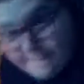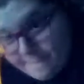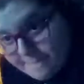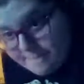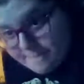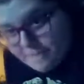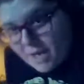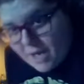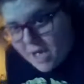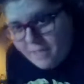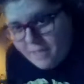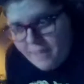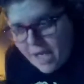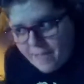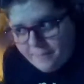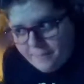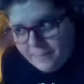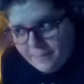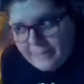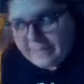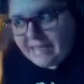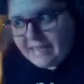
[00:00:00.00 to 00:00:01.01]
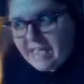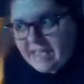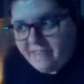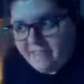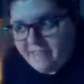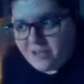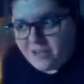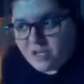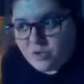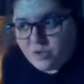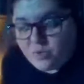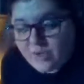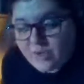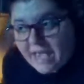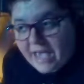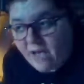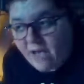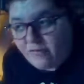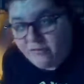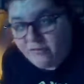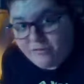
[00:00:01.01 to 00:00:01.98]
Mom, I believe you
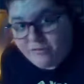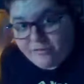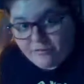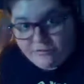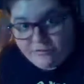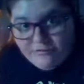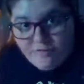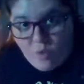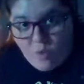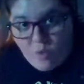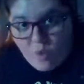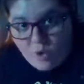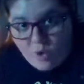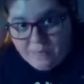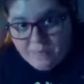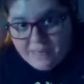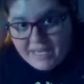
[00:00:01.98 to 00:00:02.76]
count for 4,